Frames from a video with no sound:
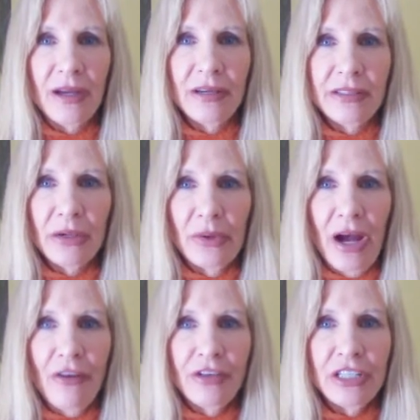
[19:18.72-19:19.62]
So we
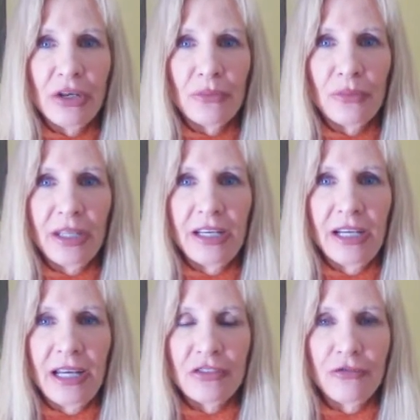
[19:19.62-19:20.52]
often don't
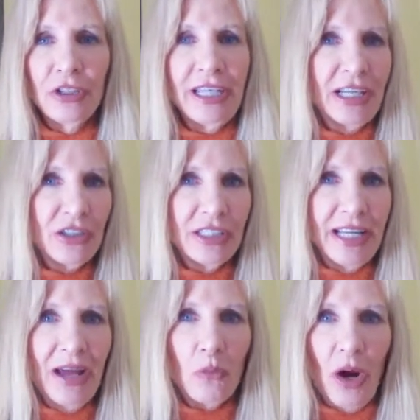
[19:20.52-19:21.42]
really fully
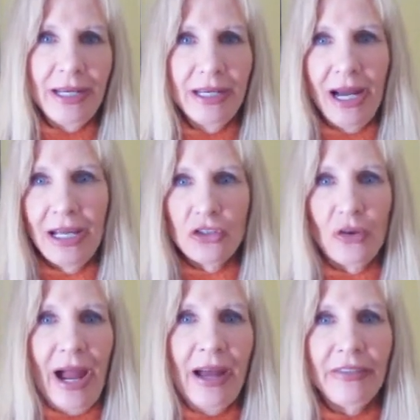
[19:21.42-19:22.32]
understand, why did I
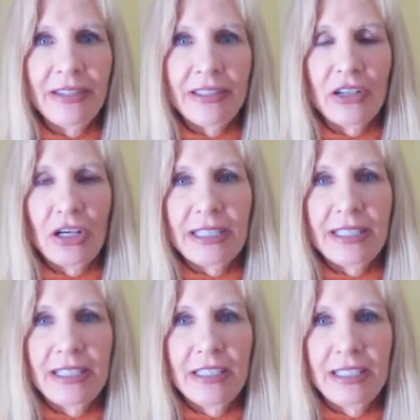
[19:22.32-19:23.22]
attract this
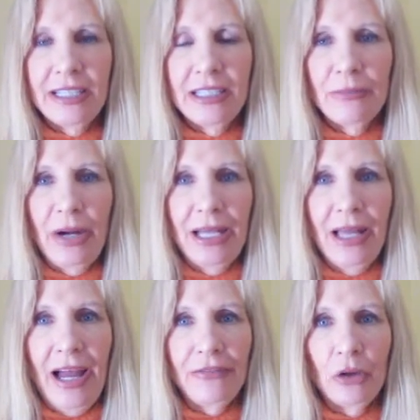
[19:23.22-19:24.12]
narcissist into my
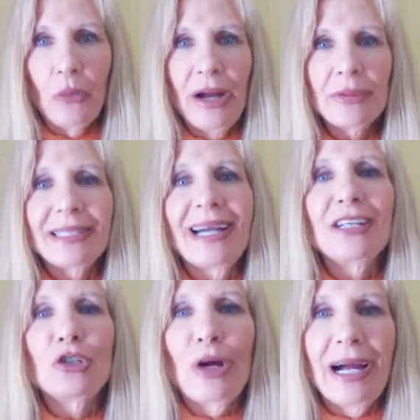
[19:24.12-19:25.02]
life? Or why was I
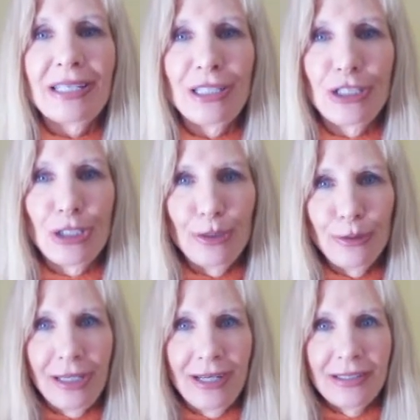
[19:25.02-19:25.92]
attracted
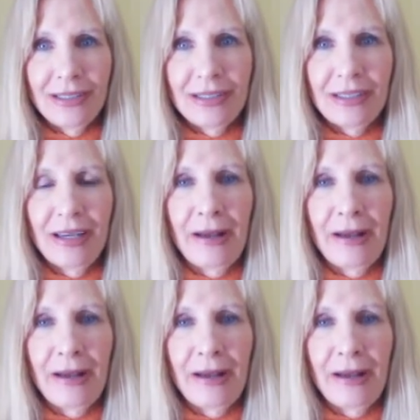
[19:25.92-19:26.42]
to this?